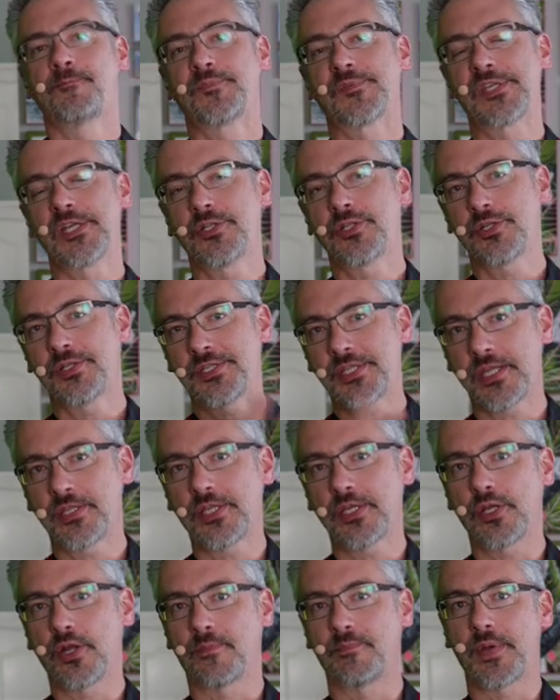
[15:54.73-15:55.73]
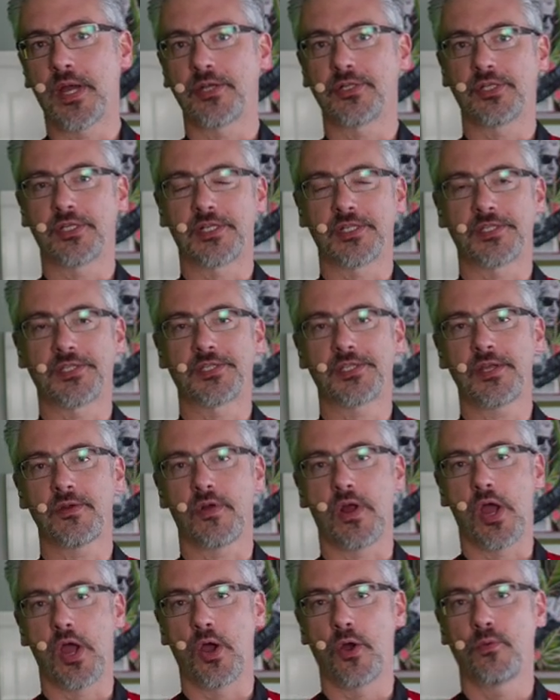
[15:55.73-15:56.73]
Since you said that your budget is
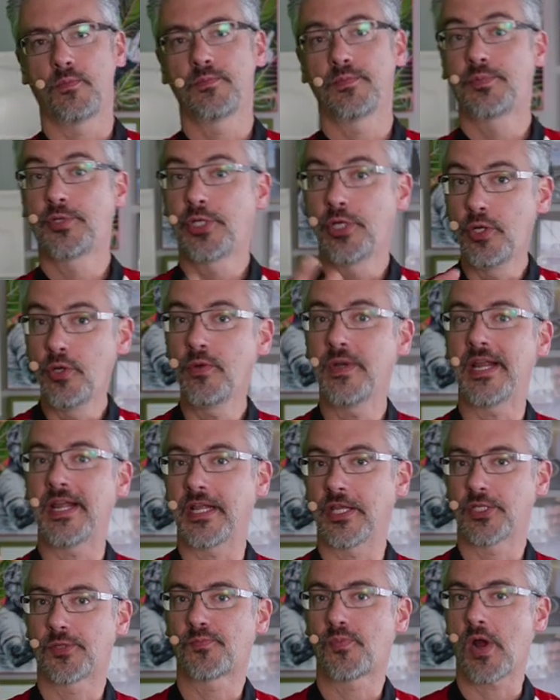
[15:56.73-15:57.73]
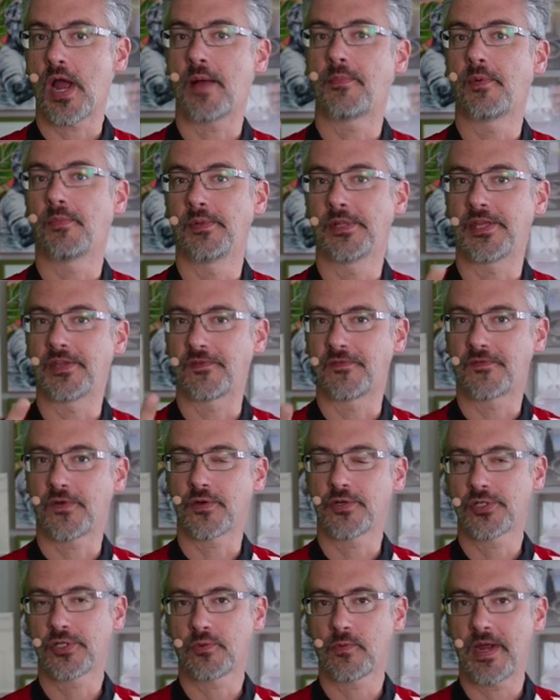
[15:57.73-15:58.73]
zero, tuning is probably the
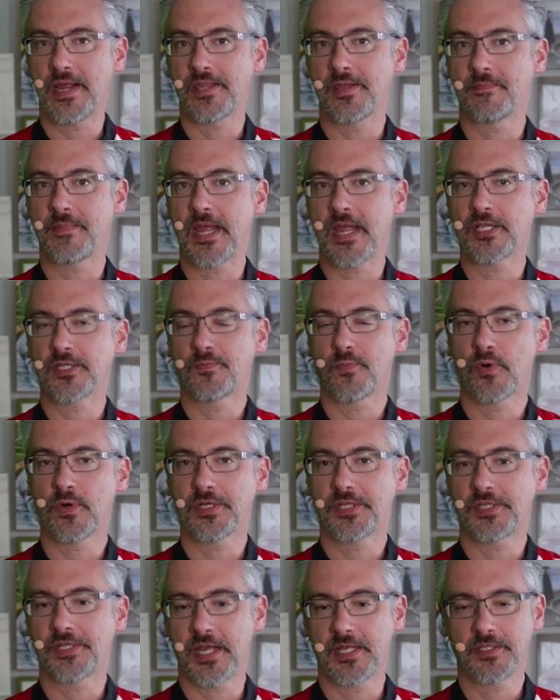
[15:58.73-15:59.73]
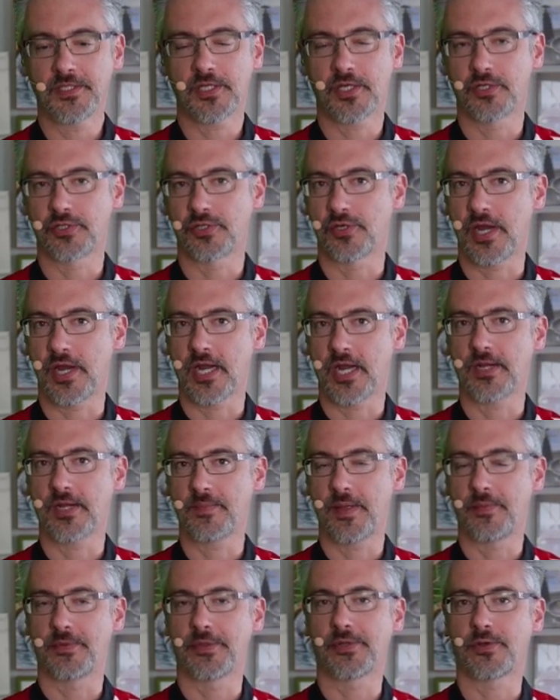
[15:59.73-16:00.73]
first way that makes more sense because you're not going to
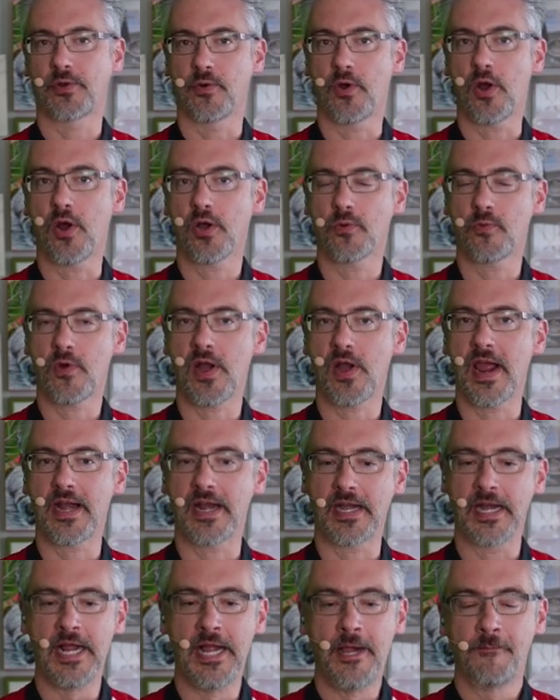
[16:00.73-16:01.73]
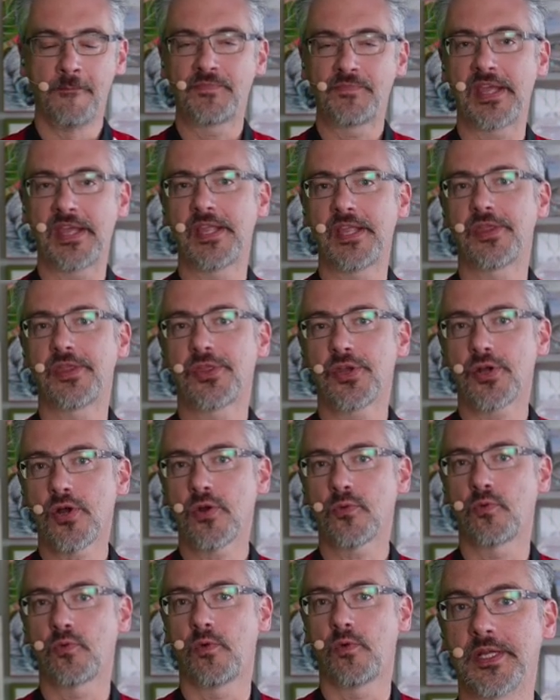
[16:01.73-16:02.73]
be able to throw hardware at it. And then
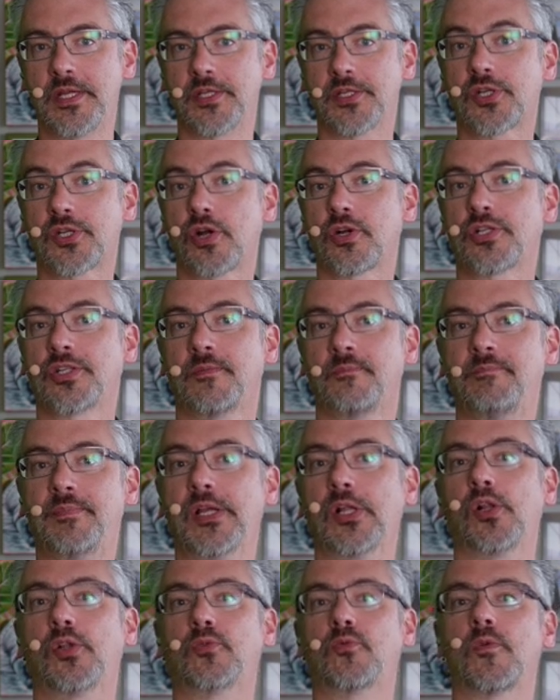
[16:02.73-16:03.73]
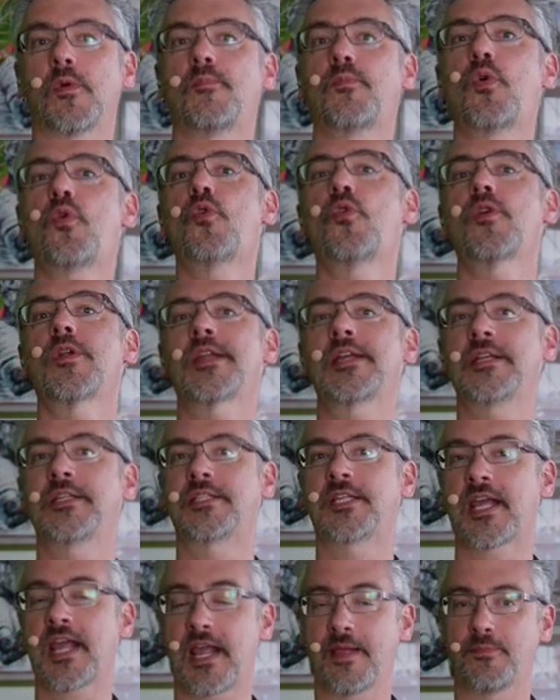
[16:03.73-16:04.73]
third will start to build reporting
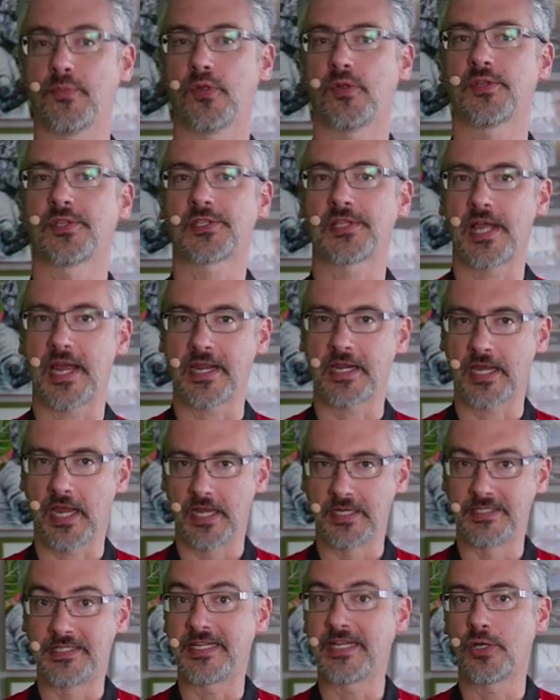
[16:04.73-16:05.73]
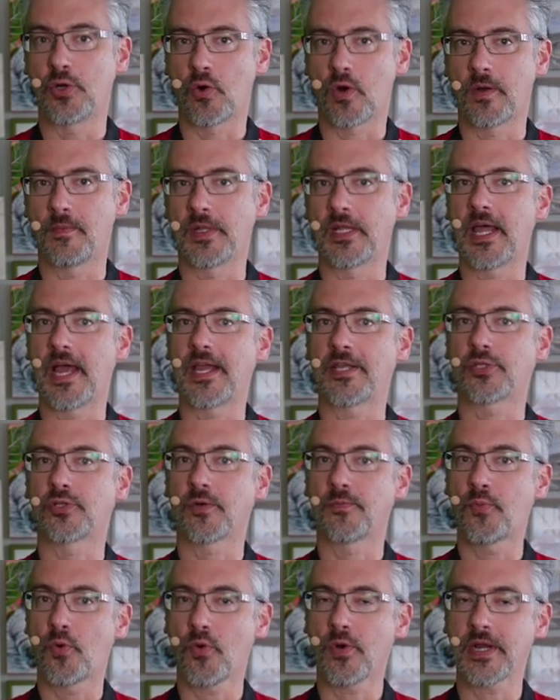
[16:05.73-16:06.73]
tables, like a denormalized
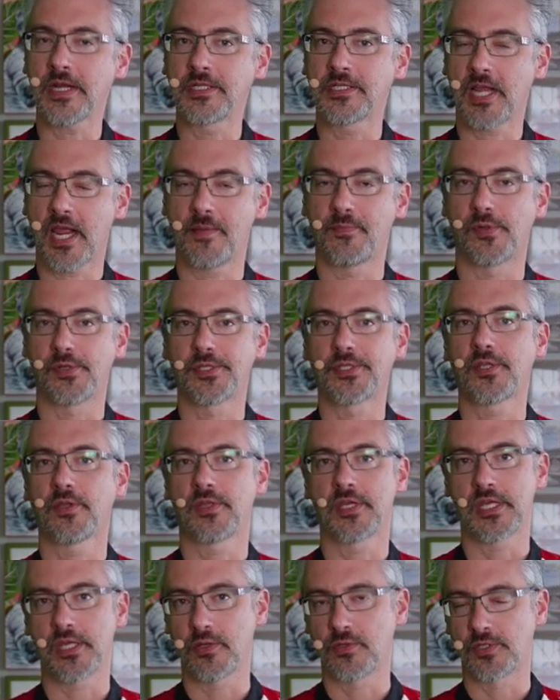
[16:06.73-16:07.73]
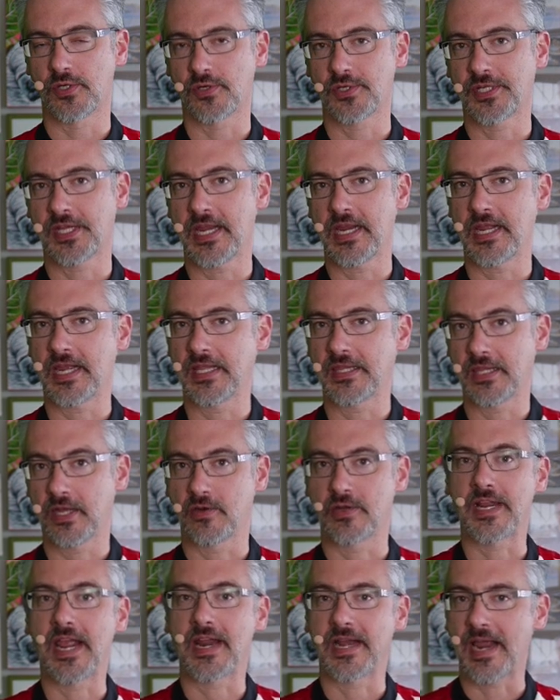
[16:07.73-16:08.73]
reporting table, so that users can get their
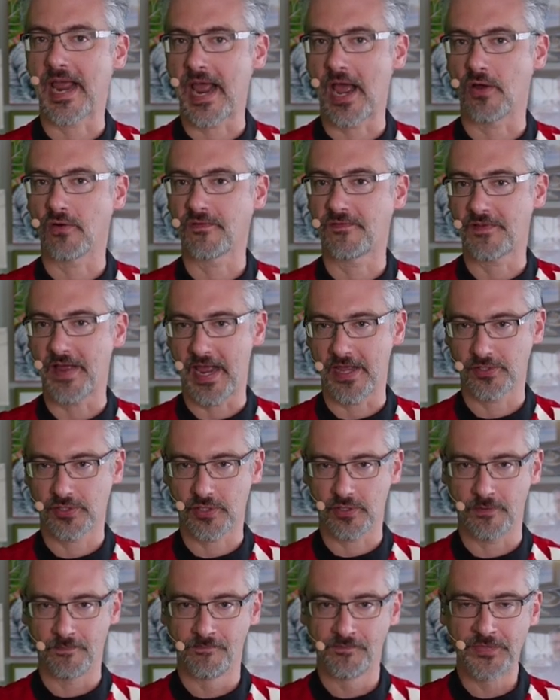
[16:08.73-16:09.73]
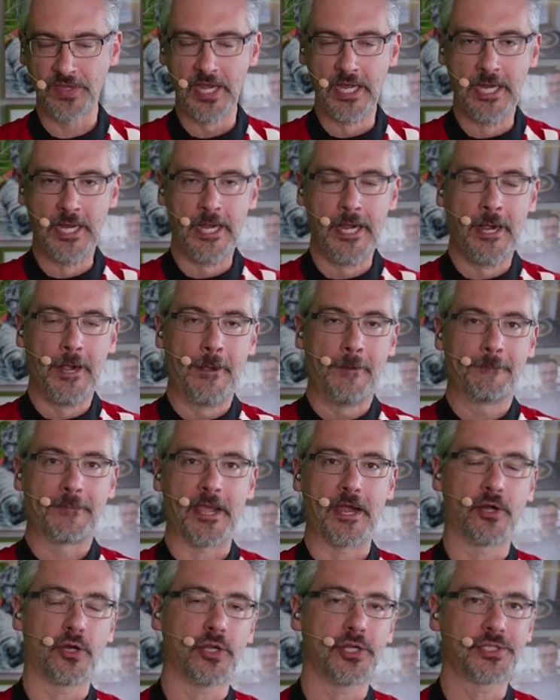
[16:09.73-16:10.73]
data out faster. Now,
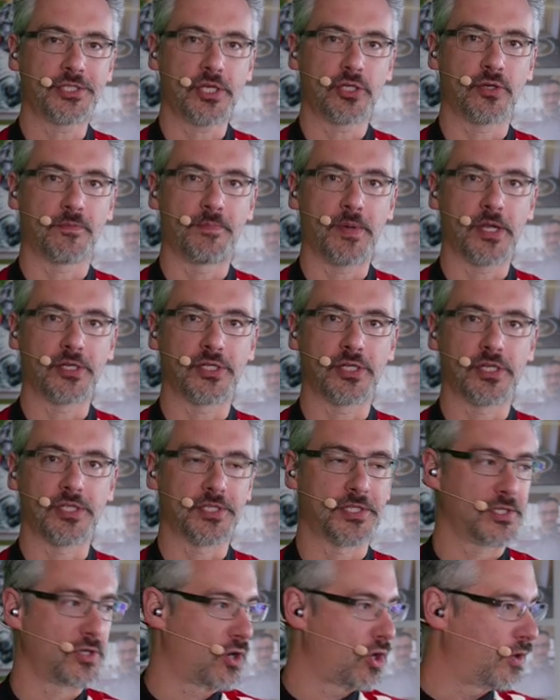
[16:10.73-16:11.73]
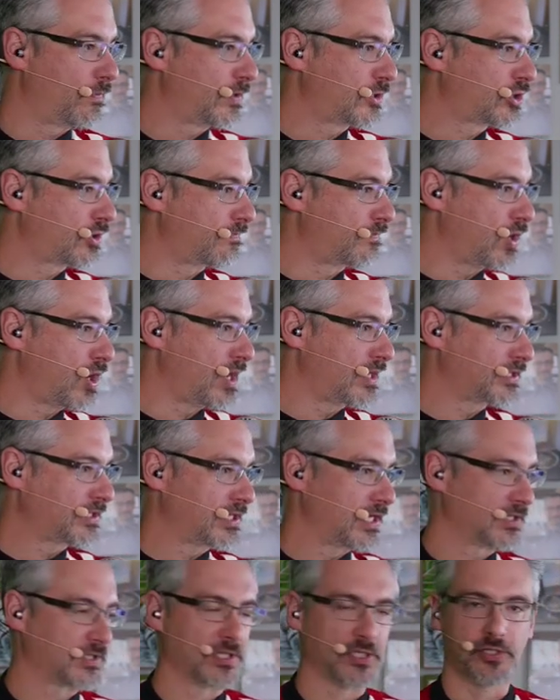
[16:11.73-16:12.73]
I know you said your budget is zero, but your boss
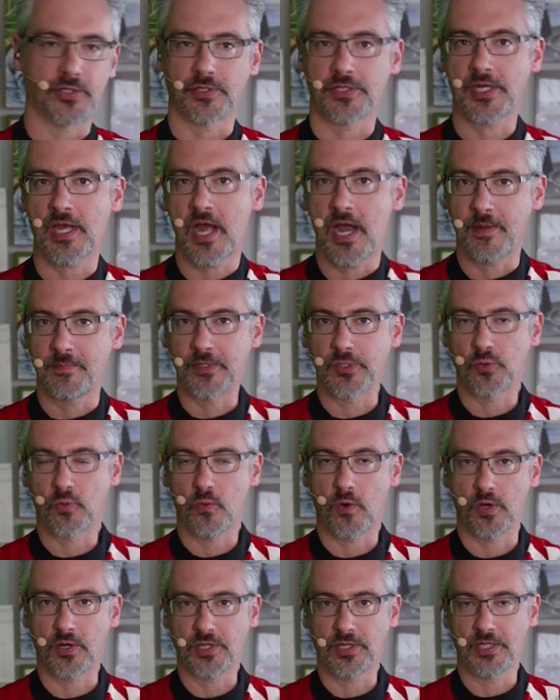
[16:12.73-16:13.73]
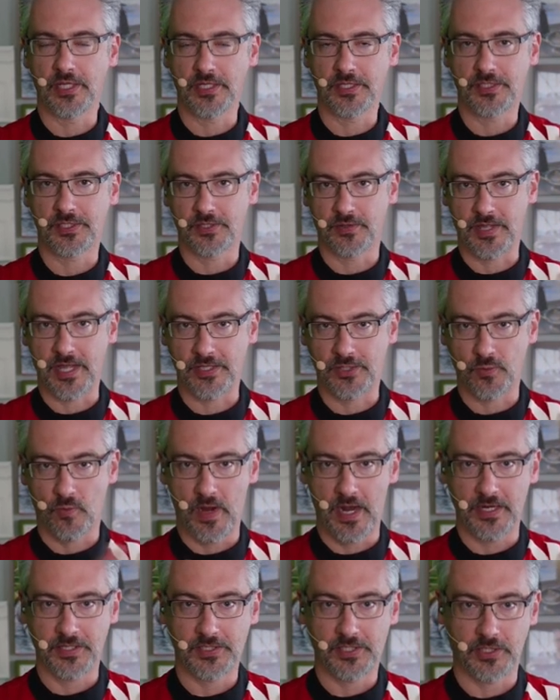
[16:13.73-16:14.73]
says that your time is worthless. So that's
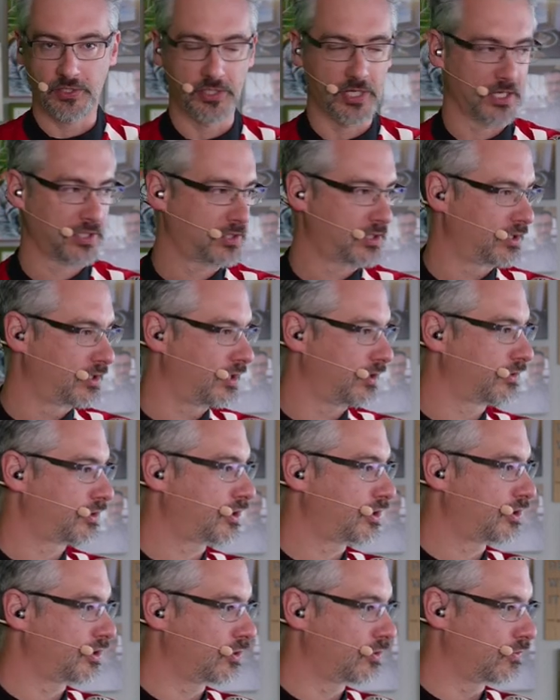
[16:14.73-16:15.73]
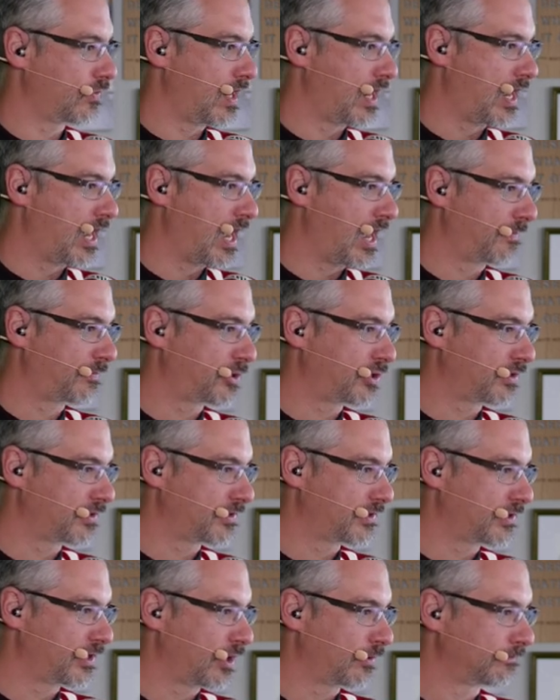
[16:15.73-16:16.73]
why I suggested those two uh,
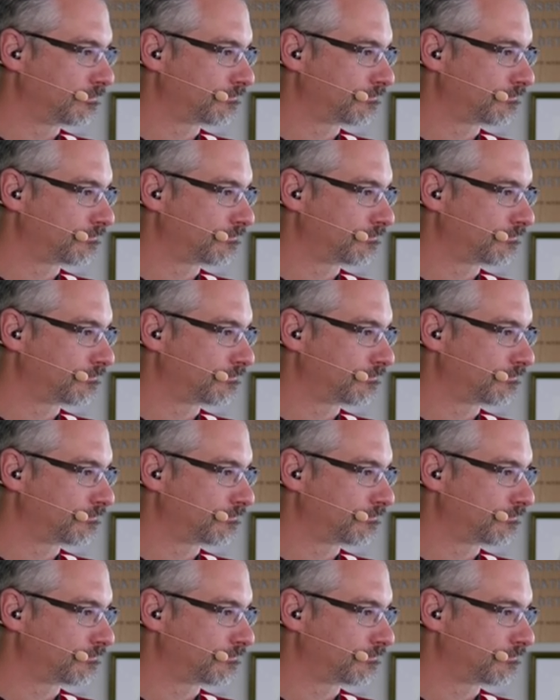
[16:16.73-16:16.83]
options there.